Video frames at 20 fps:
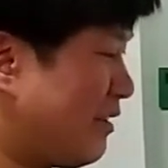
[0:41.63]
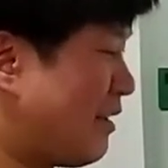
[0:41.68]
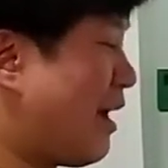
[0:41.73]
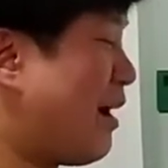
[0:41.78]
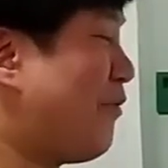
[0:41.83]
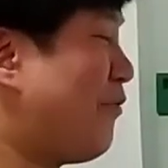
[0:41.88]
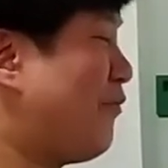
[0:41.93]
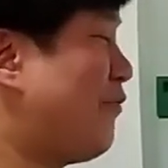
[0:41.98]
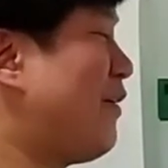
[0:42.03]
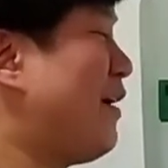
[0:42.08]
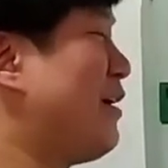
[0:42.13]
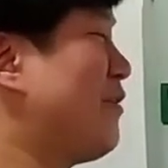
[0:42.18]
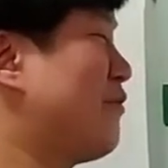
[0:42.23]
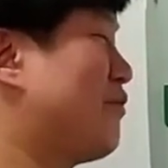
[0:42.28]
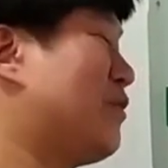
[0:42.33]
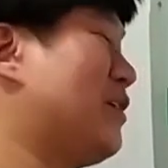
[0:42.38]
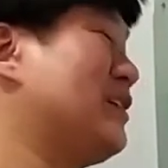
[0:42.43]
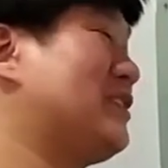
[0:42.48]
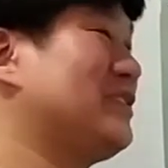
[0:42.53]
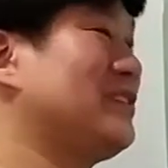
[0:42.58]
the top
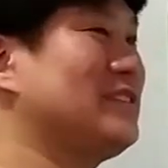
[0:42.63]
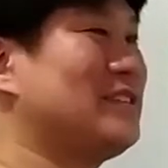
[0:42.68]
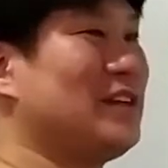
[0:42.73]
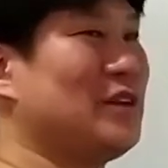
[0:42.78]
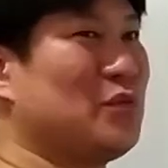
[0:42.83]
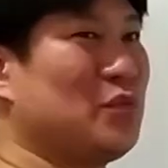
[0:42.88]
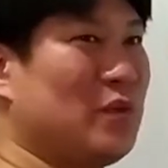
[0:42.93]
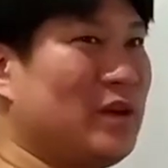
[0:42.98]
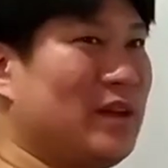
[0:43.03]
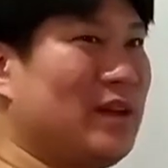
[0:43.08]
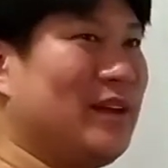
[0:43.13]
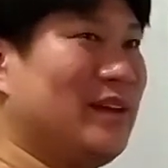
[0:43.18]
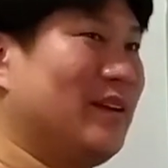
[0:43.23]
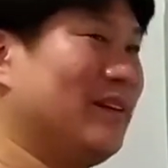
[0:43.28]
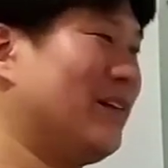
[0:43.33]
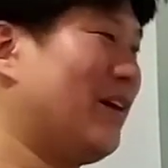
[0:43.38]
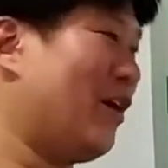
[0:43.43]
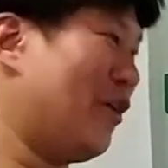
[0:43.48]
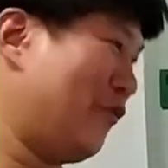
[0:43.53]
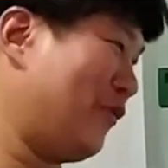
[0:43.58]
five questions that
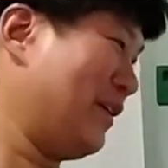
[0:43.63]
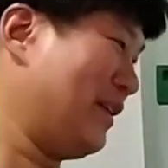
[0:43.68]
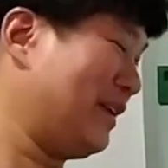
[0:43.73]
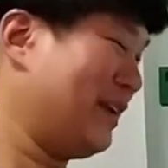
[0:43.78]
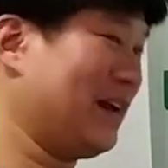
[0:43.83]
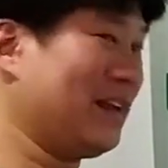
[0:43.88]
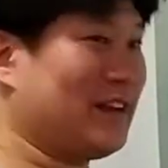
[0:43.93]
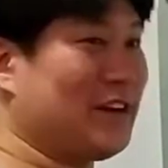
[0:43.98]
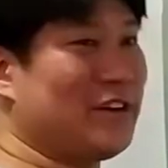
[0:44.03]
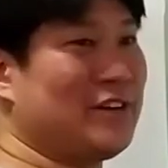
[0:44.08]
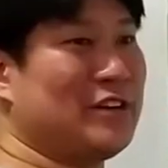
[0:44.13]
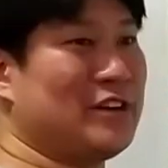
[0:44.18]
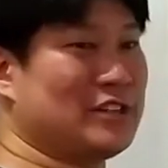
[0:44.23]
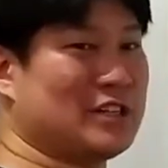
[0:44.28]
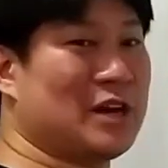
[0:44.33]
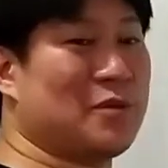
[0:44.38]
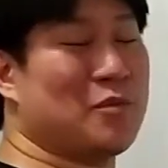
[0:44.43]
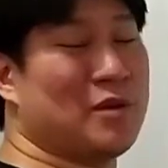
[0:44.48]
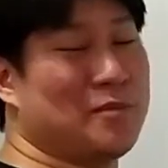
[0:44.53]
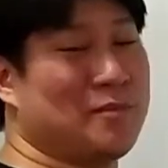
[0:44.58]
we often get here in the
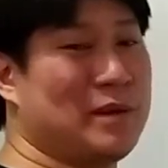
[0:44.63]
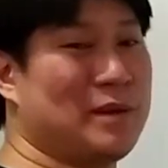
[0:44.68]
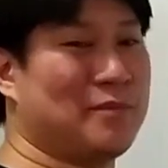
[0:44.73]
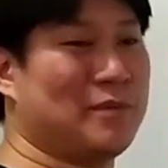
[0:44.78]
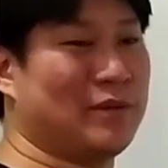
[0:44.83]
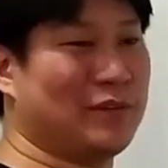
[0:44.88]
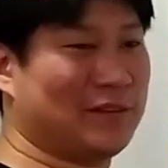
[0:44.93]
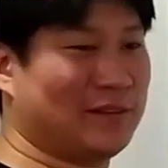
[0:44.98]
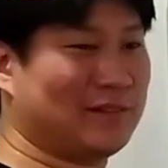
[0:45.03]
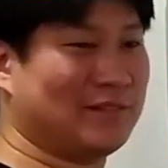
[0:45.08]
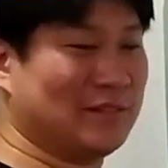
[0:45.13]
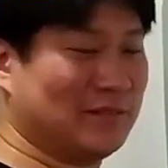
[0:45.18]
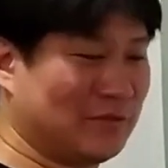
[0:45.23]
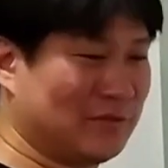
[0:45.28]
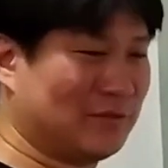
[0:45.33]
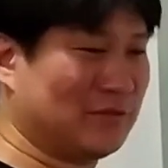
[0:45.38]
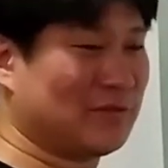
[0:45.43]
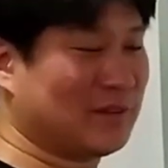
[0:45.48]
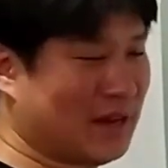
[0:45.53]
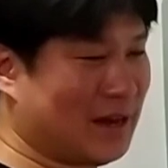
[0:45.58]
shop when people
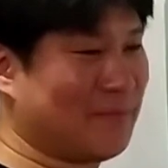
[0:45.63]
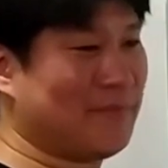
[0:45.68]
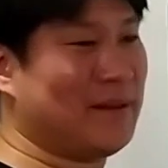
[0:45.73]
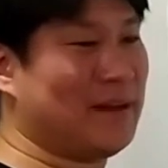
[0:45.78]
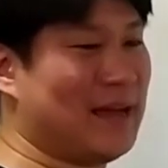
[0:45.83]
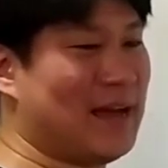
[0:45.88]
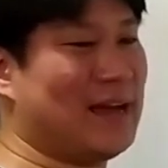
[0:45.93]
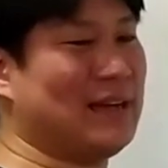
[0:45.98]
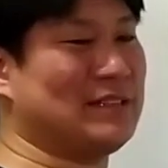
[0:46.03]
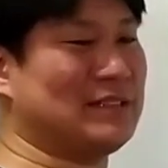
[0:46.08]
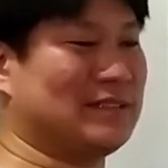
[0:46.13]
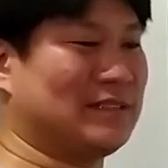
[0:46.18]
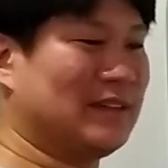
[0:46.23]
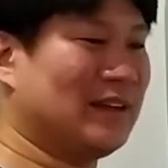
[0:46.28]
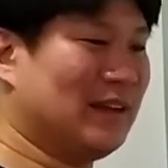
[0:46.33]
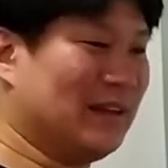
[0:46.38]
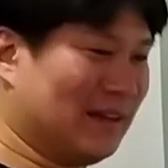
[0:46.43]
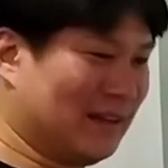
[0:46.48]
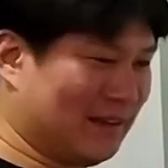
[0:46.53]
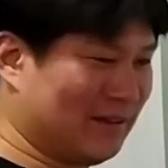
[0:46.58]
come and ask
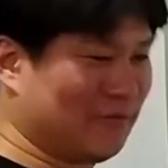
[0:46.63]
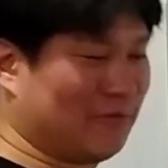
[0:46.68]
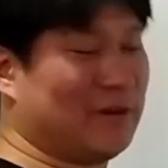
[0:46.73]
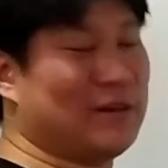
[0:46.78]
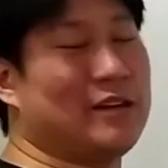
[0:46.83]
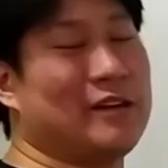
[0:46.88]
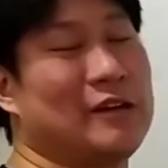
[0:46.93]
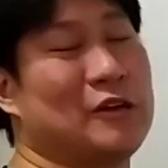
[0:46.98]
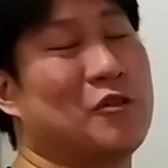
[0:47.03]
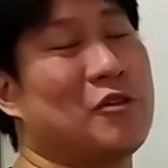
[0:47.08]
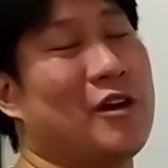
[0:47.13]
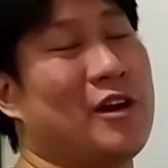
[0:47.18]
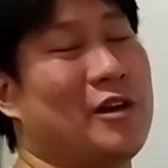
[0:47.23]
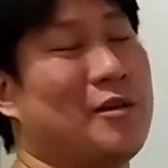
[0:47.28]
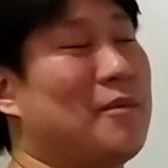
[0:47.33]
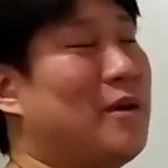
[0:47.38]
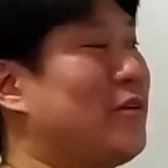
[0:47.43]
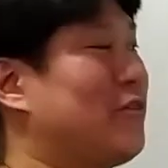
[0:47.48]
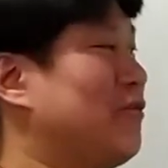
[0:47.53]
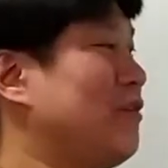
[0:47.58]
when they're
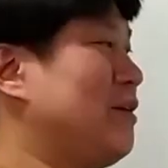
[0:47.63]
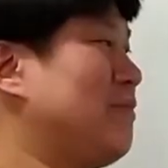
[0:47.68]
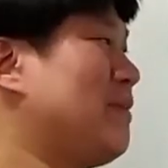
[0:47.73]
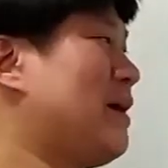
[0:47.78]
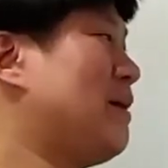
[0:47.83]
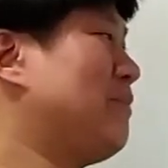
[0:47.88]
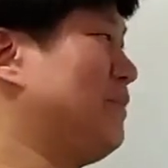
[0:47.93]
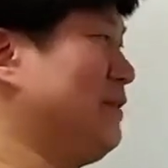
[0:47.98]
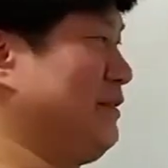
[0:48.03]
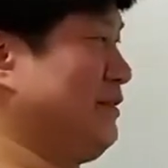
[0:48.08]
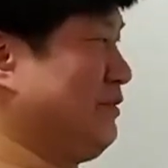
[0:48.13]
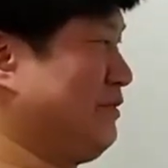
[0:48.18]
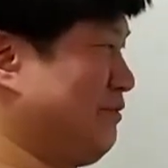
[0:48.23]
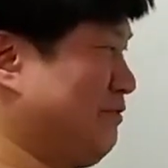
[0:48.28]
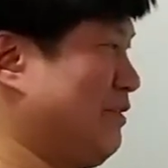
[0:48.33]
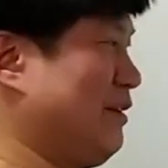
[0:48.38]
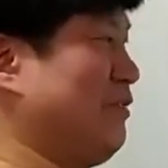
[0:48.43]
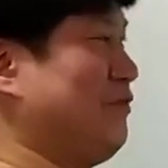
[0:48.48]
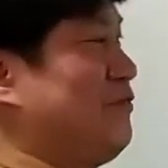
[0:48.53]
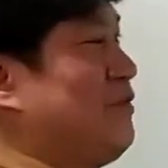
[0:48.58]
inquiring about remap is,
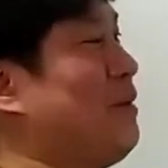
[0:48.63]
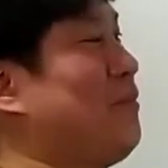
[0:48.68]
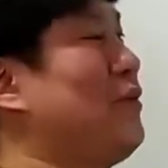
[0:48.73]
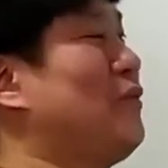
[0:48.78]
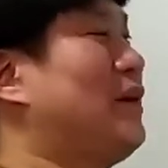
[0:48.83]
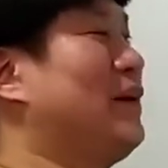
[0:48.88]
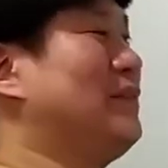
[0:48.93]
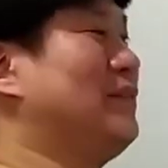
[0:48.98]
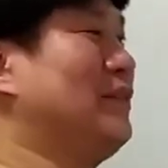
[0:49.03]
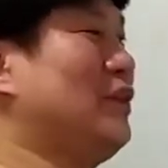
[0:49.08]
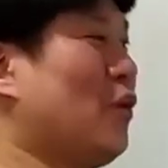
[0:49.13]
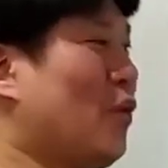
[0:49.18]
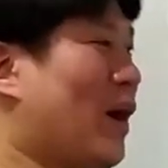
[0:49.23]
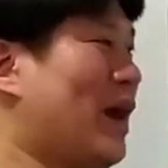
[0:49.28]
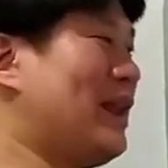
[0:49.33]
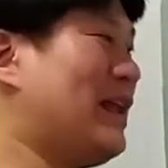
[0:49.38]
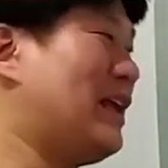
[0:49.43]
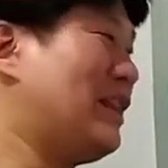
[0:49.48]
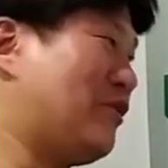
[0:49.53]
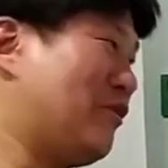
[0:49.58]
well, number one, do
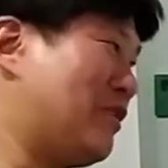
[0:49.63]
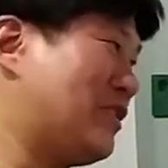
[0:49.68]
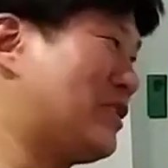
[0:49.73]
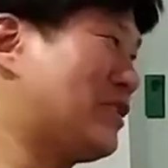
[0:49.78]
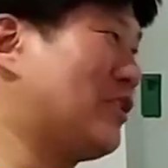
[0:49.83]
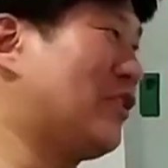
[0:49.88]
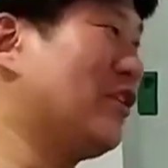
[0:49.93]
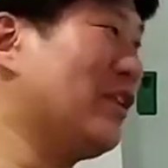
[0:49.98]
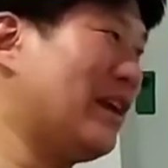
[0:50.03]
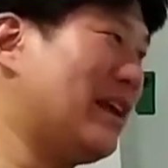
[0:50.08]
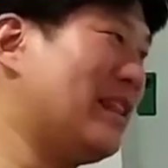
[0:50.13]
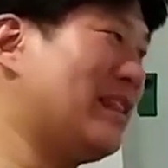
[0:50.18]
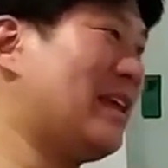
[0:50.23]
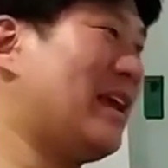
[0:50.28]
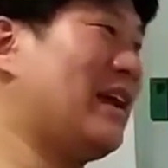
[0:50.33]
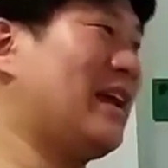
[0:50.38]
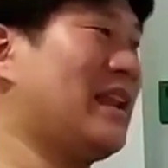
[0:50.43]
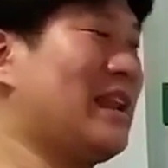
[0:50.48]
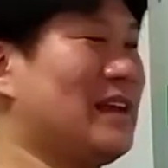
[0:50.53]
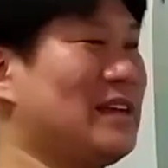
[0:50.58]
I need to install
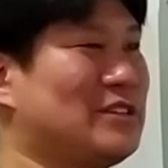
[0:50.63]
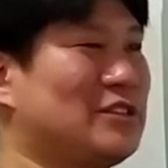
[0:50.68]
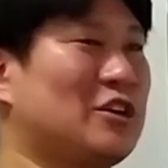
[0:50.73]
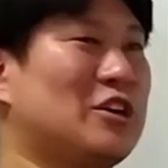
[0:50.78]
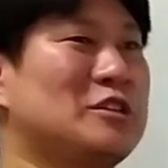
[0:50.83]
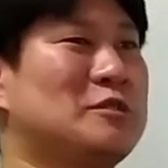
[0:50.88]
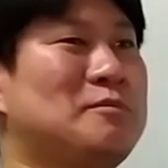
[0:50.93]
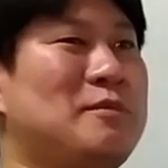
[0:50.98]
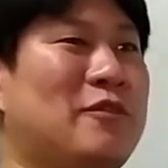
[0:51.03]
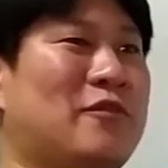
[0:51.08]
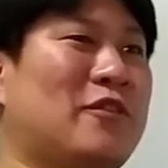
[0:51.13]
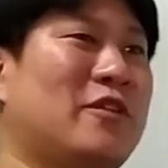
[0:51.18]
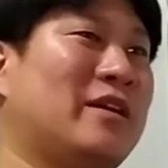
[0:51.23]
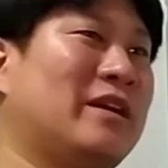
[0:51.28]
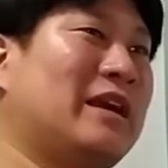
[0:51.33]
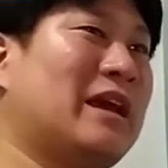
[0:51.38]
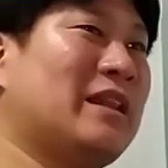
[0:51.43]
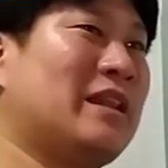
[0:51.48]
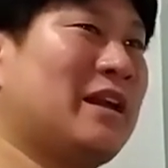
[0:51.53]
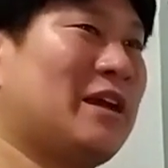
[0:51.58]
intake and exhaust before
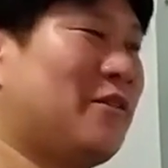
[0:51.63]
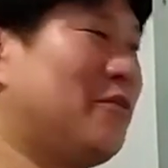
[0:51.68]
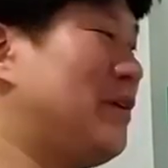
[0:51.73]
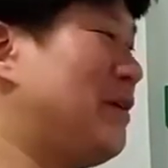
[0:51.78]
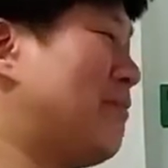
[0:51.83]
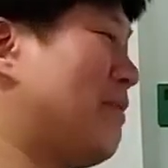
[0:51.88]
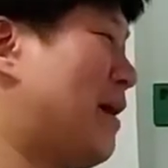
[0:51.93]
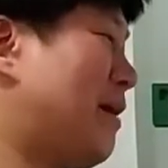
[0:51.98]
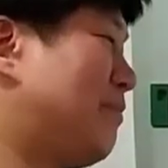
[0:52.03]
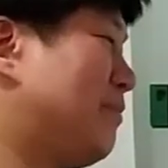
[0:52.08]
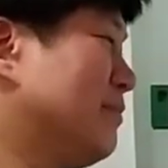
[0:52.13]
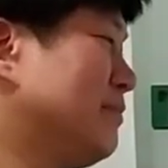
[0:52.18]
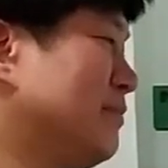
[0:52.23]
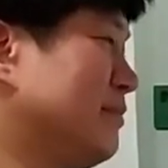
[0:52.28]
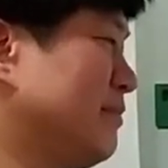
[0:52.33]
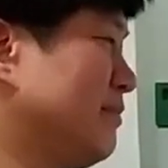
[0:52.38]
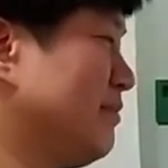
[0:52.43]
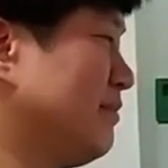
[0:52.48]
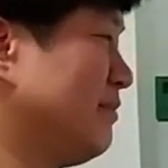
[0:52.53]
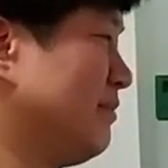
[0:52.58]
getting a remap?
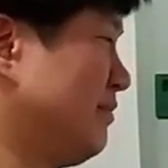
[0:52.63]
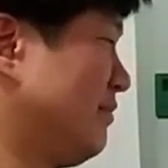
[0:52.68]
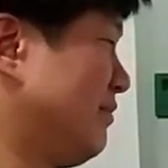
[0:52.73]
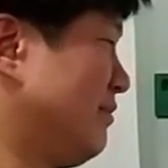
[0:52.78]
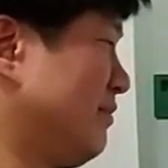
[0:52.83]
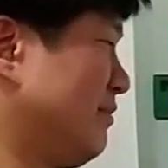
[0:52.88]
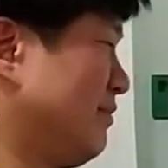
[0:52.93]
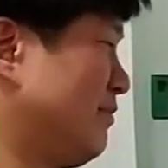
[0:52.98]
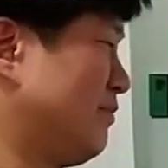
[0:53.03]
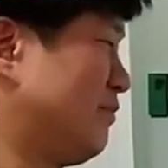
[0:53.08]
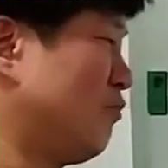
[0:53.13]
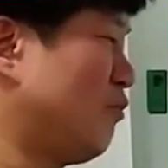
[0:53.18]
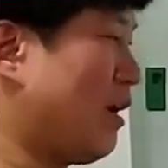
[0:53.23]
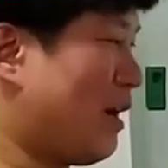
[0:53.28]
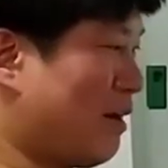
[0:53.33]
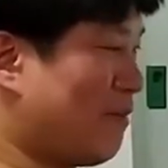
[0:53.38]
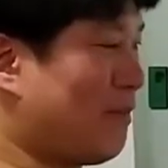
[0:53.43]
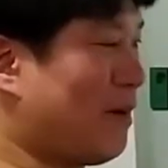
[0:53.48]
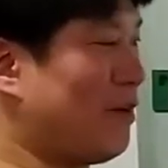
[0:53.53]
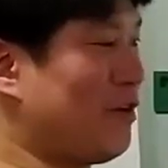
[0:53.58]

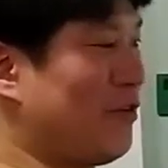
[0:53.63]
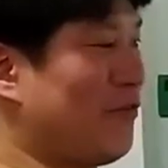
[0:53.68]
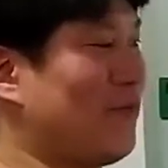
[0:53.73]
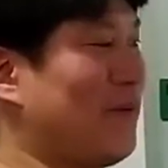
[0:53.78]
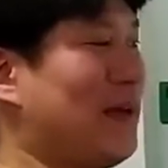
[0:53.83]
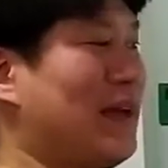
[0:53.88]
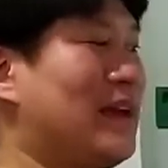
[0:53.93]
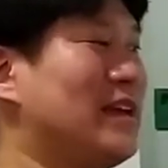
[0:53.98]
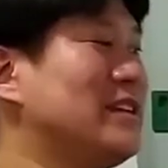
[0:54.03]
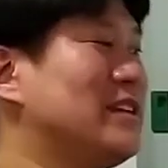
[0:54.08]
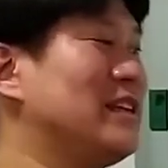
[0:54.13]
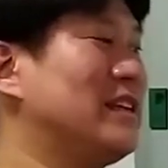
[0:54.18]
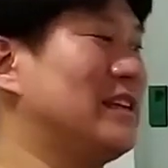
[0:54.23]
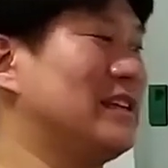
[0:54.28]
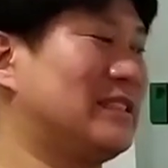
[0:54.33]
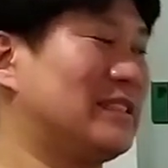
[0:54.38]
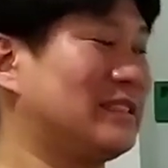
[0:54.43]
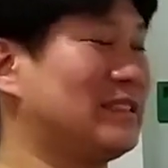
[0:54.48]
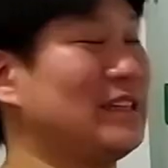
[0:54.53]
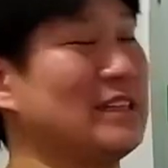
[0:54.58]
What about if my engine
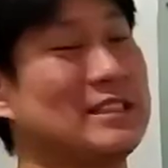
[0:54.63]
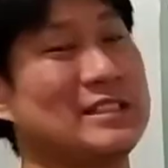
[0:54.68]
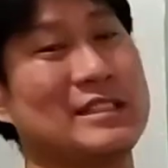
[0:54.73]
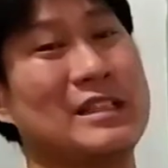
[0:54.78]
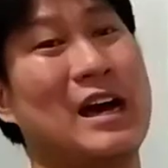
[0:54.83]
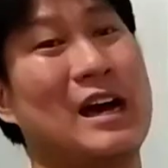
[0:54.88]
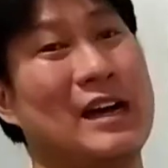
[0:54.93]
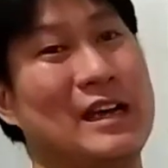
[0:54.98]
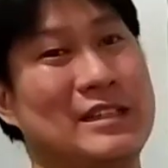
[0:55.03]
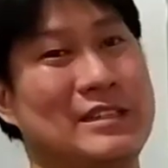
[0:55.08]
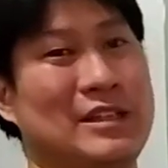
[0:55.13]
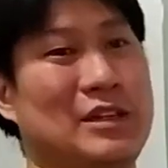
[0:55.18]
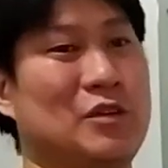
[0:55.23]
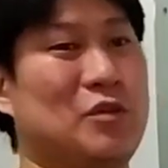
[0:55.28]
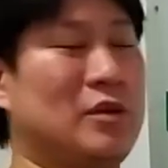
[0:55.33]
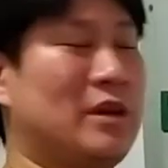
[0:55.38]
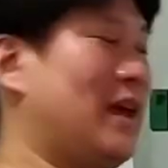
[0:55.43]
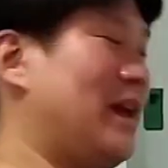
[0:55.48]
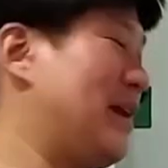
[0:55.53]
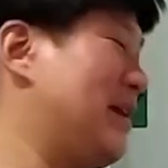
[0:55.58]
is just stuck? Is it
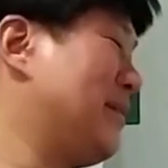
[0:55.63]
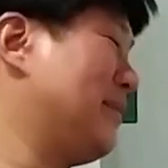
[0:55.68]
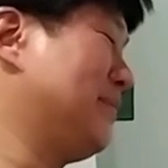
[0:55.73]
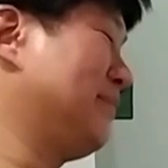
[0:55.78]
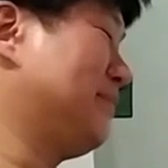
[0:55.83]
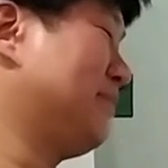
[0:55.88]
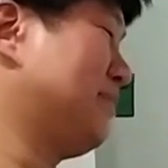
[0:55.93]
okay?